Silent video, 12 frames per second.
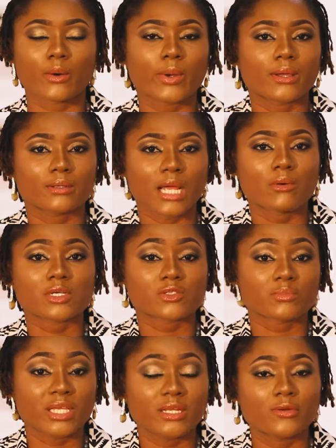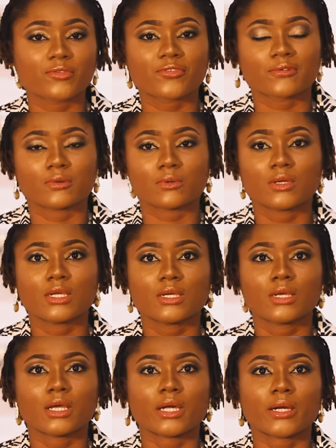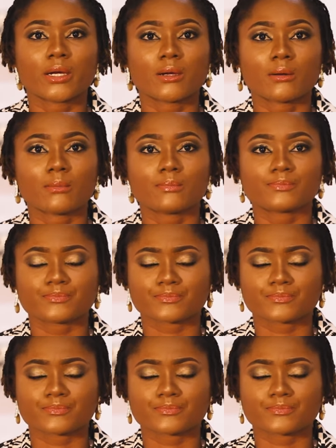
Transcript: that was meaningful. I